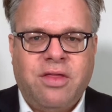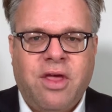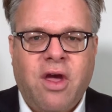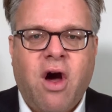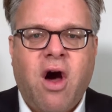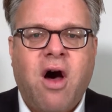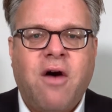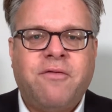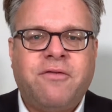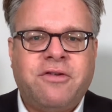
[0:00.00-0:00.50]
the
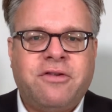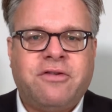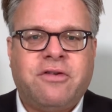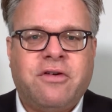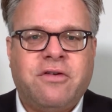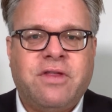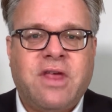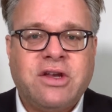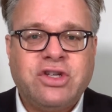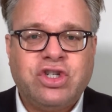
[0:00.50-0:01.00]

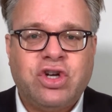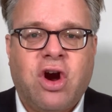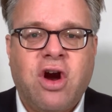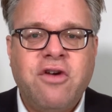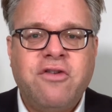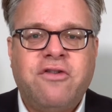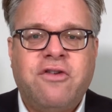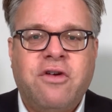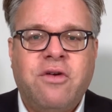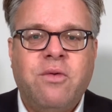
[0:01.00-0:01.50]
officer that
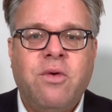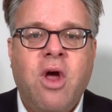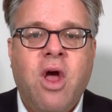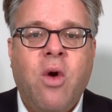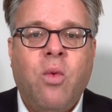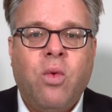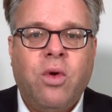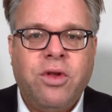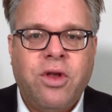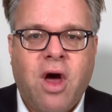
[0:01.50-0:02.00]
charged you
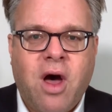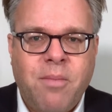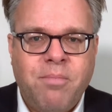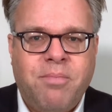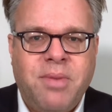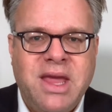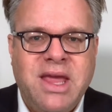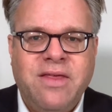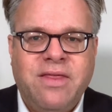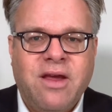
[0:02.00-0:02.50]
will not
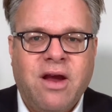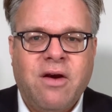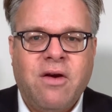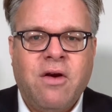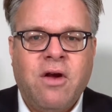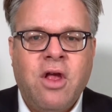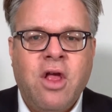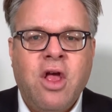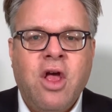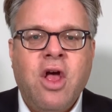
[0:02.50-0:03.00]
be there.